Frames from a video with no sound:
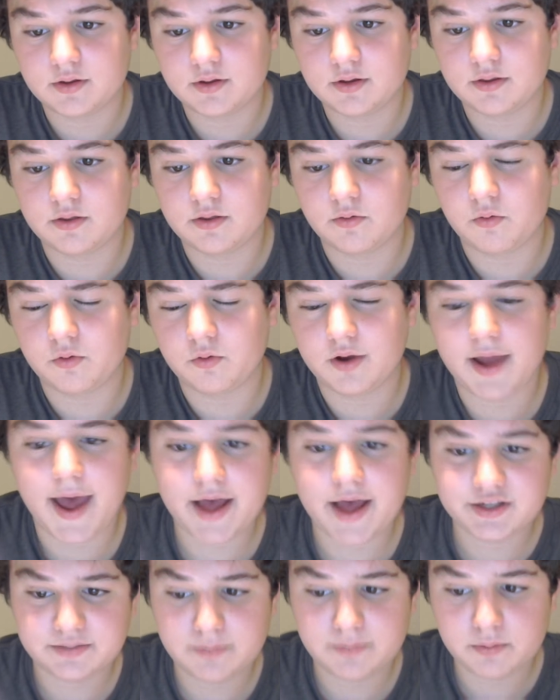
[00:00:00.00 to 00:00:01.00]
or
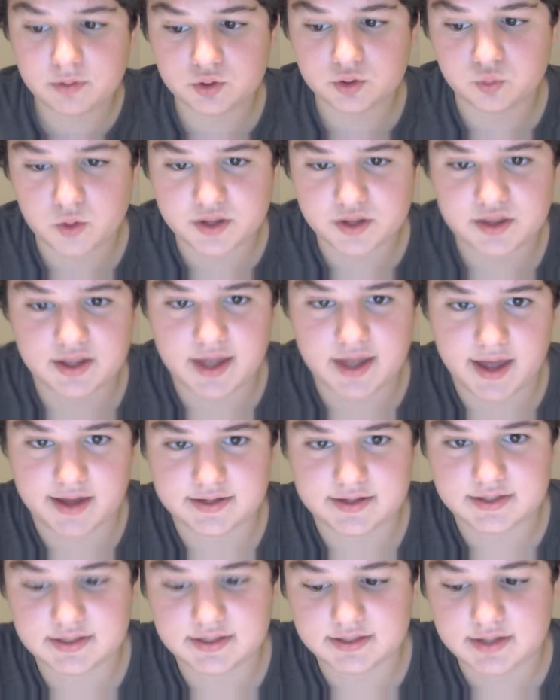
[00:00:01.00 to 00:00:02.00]
cast members with
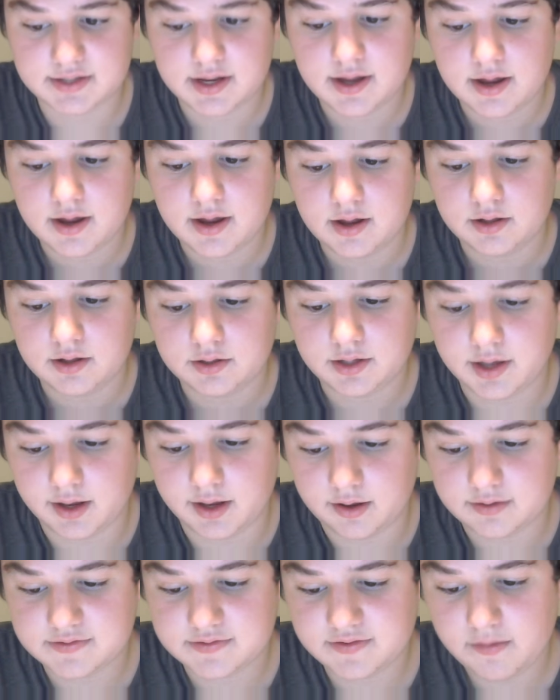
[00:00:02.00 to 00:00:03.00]
guests,
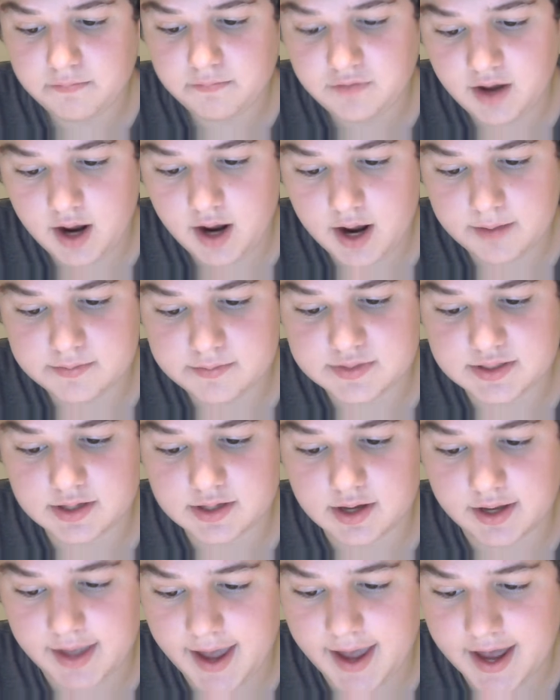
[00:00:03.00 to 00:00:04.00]
sometimes
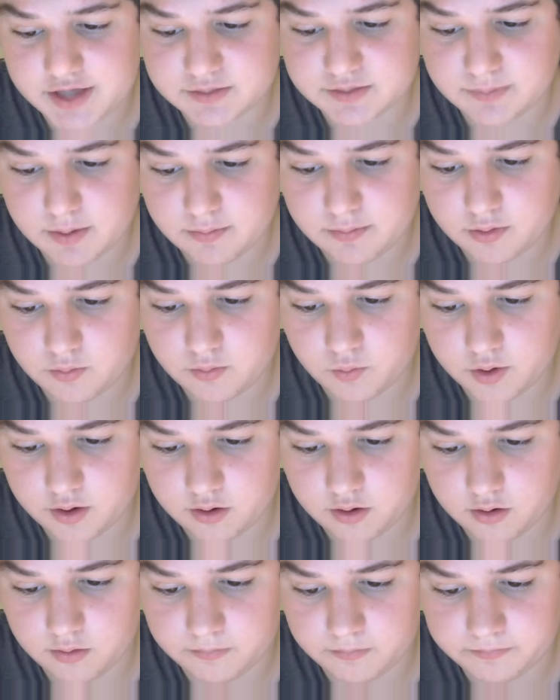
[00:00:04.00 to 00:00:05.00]
a cast member
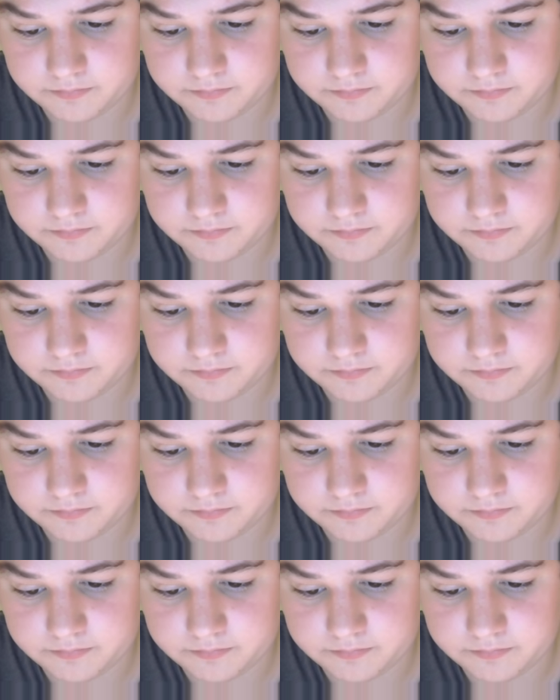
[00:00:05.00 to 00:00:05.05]
will...